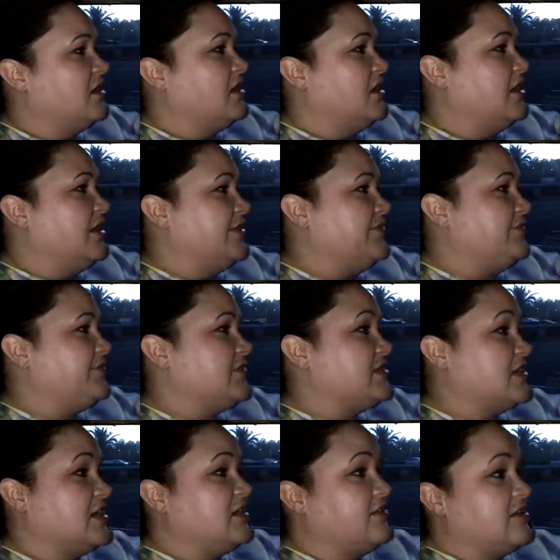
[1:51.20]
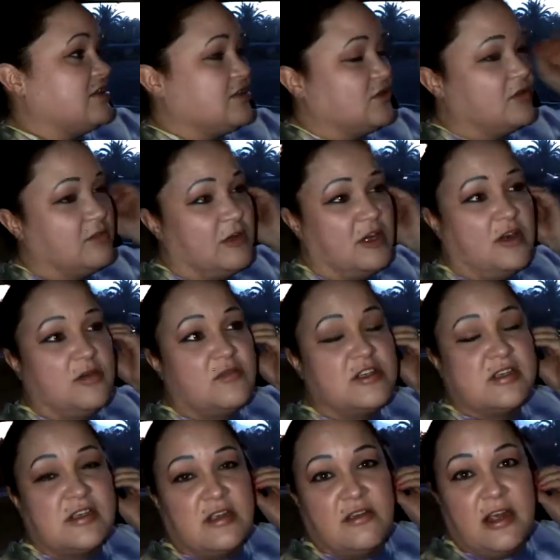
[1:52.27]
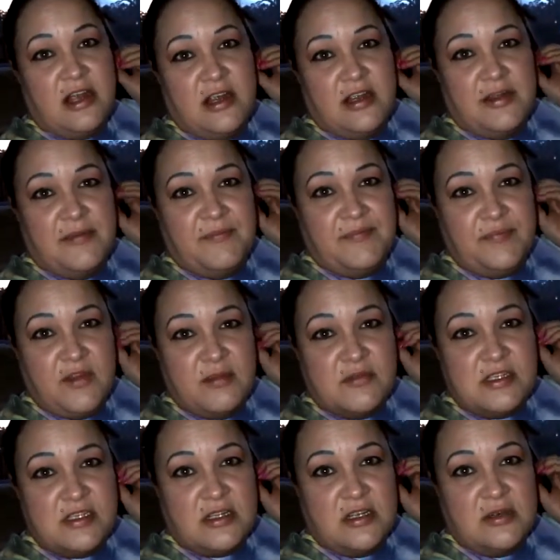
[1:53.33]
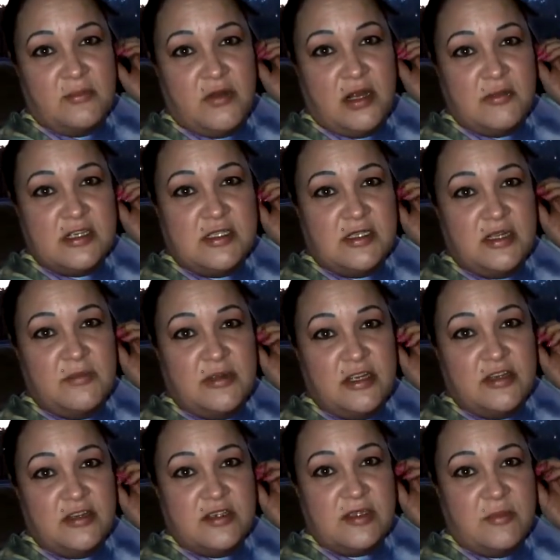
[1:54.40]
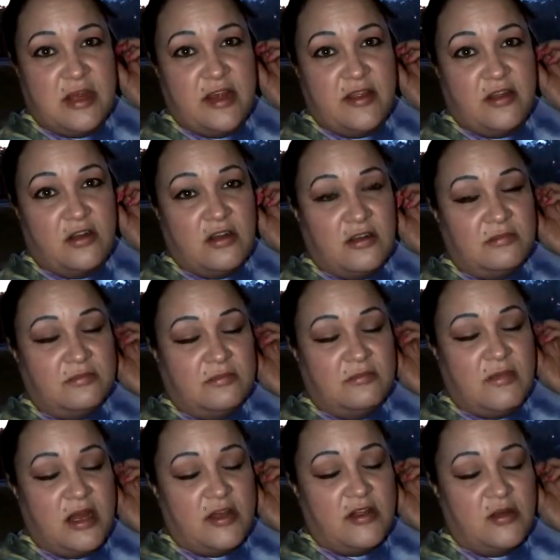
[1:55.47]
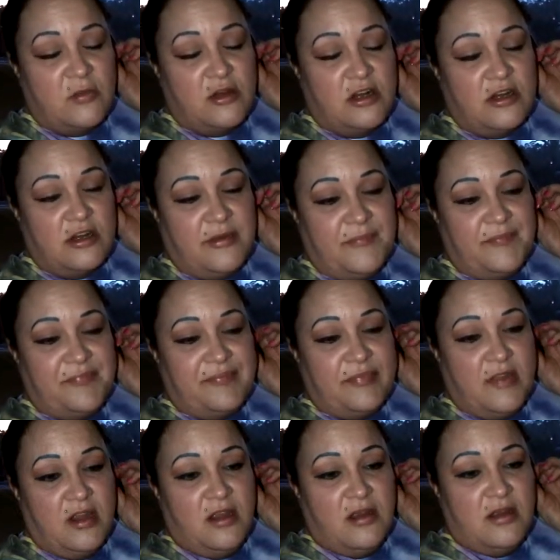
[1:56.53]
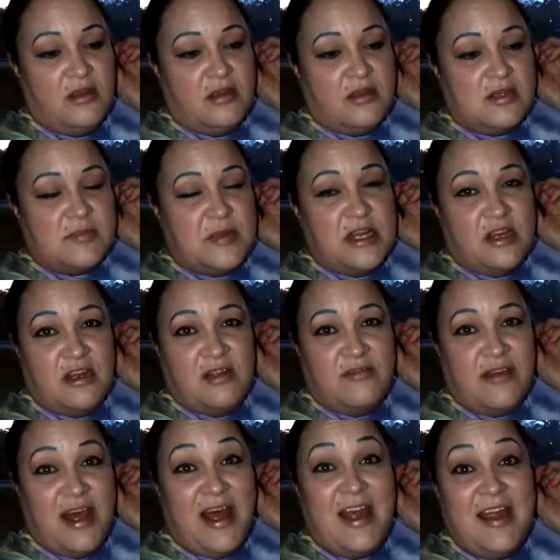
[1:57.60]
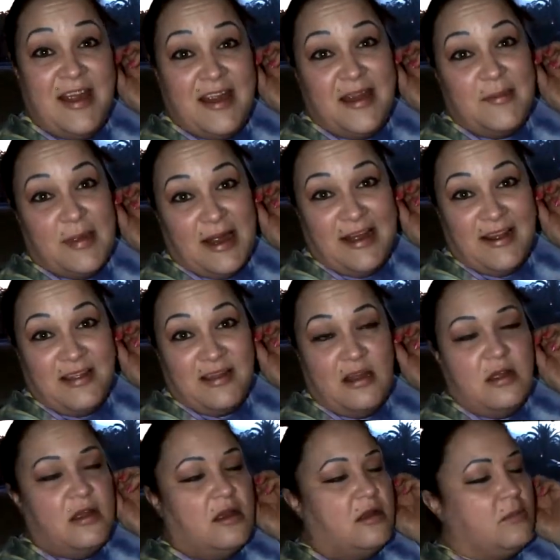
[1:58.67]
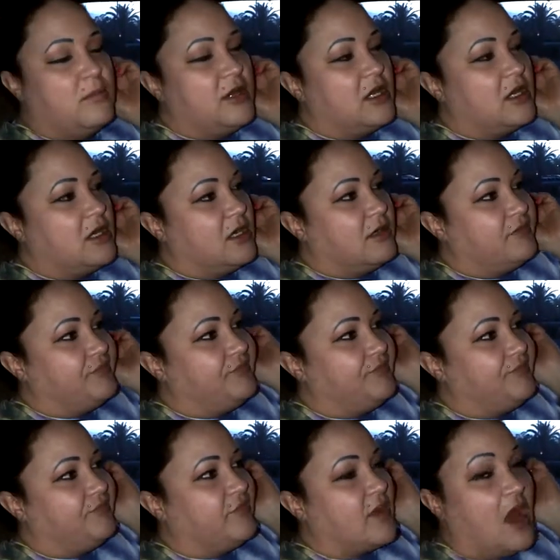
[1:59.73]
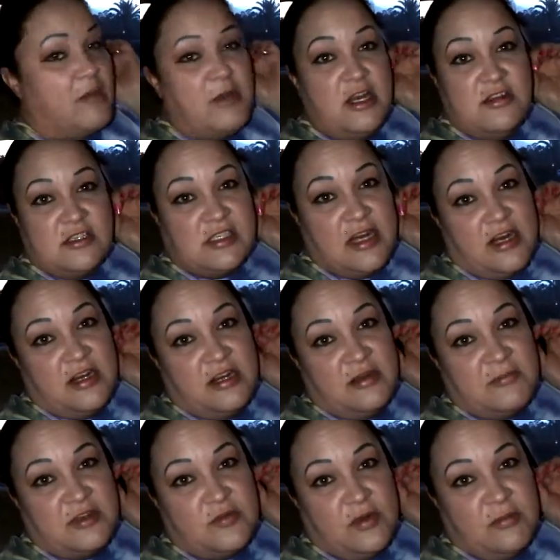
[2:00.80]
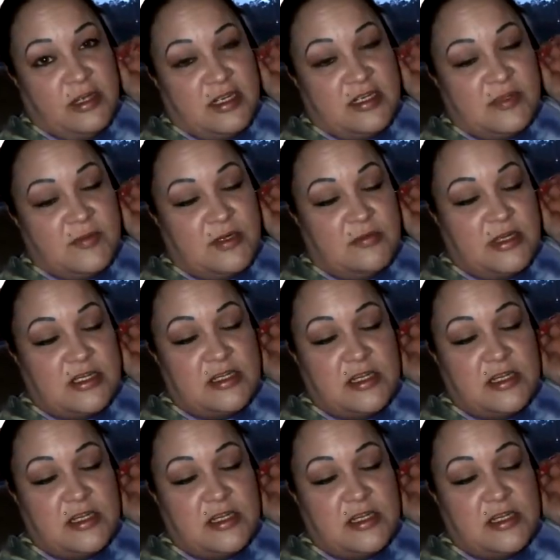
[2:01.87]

So I don't have any school tomorrow, which is okay. I'm just going to probably sleep in, do some math homework. Speaking of, I hate math. But I'm understanding that between my husband and my